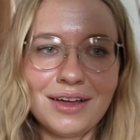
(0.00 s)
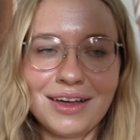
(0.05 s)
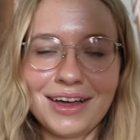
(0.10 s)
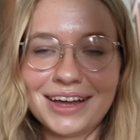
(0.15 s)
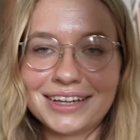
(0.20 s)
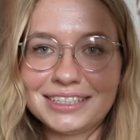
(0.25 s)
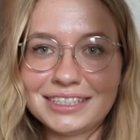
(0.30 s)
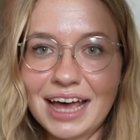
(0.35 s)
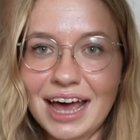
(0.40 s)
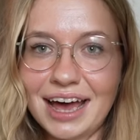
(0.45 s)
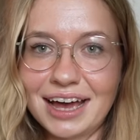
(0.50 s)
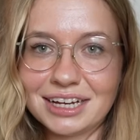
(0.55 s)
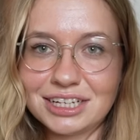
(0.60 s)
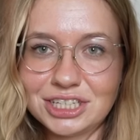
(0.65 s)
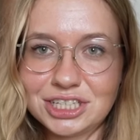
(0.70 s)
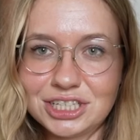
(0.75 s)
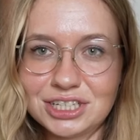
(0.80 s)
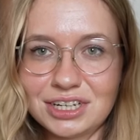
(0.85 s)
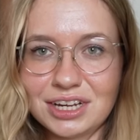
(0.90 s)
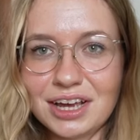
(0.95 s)

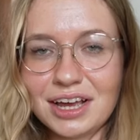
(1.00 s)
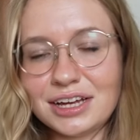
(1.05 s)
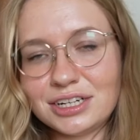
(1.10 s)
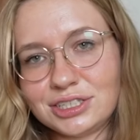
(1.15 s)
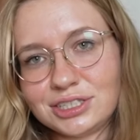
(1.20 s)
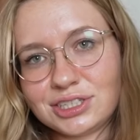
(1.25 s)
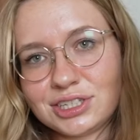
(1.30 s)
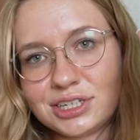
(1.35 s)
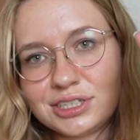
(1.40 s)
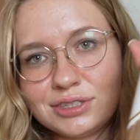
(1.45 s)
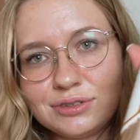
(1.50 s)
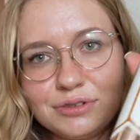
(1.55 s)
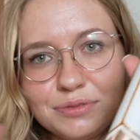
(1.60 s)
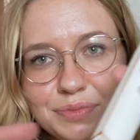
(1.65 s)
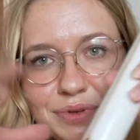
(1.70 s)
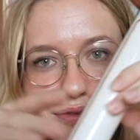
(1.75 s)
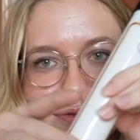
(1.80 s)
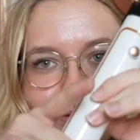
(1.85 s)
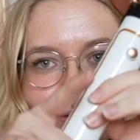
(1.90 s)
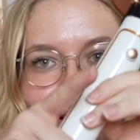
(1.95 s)
attached just because it would
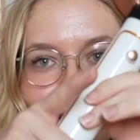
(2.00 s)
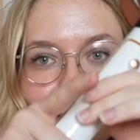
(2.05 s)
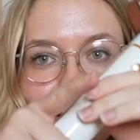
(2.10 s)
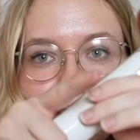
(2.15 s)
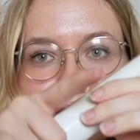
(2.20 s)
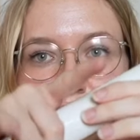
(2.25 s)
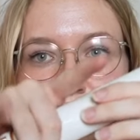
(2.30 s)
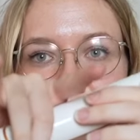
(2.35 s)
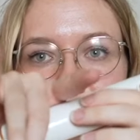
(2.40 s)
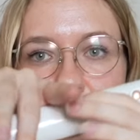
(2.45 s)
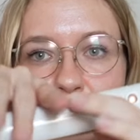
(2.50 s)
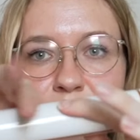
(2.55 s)
be very annoying.